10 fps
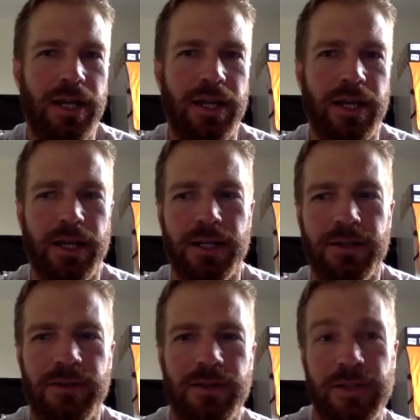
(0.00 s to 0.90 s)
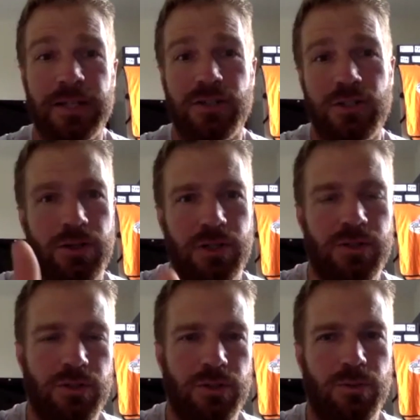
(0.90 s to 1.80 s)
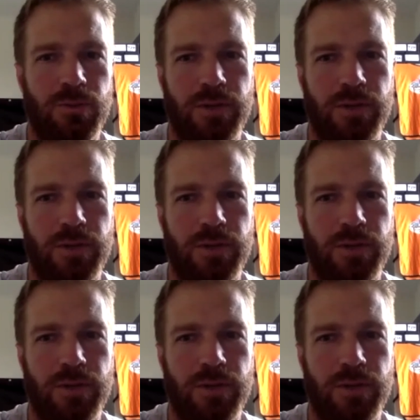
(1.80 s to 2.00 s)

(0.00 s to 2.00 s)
And the thing is, you